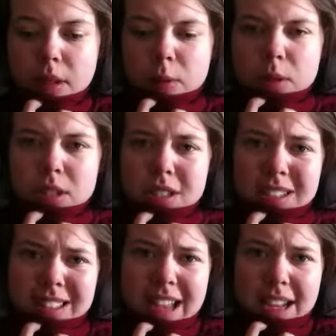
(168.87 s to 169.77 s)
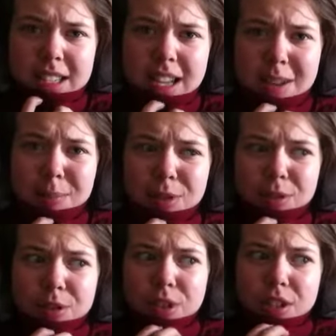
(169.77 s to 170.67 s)
wasn't that sad, but it
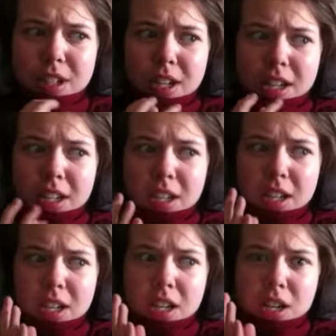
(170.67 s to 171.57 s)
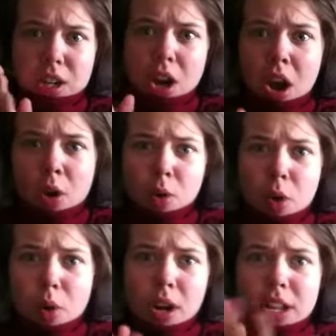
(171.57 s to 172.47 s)
was just no,
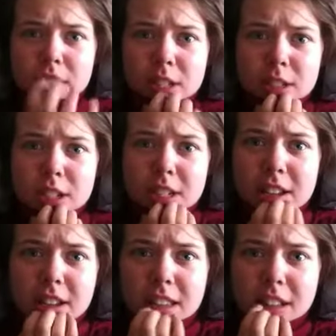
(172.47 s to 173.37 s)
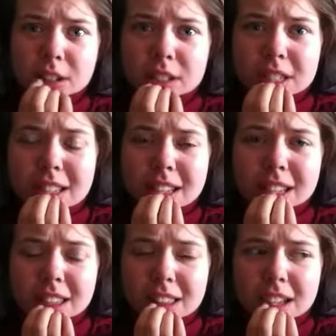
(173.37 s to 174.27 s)
why are you such a dick? There was a dick
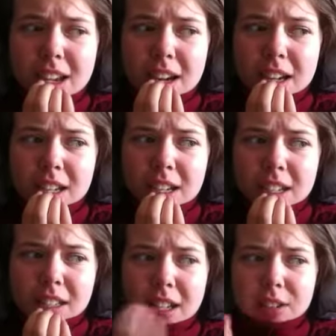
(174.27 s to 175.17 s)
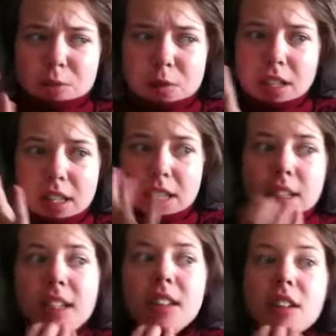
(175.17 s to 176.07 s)
in the end.
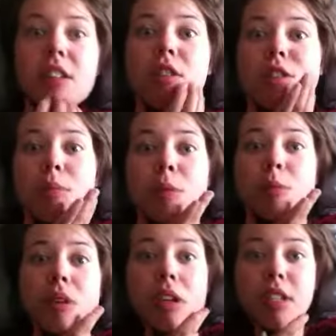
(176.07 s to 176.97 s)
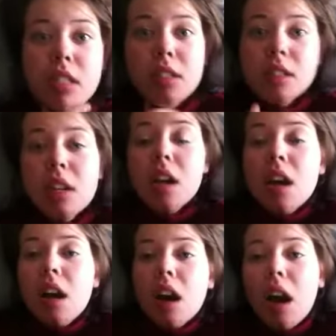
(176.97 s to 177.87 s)
Really horrible person.
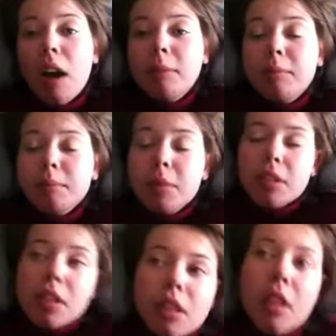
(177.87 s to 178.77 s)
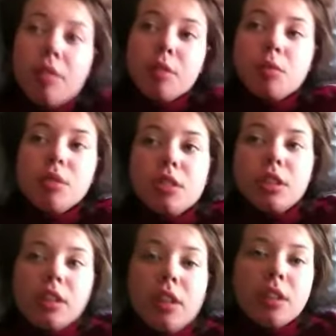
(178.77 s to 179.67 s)
But then afterwards I
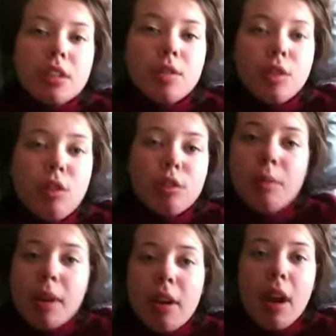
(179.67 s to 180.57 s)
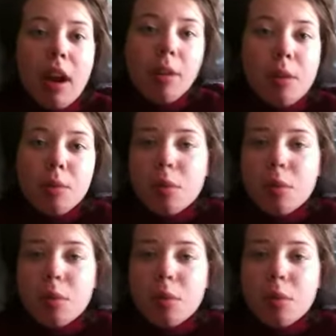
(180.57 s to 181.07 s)
got interviewed about how it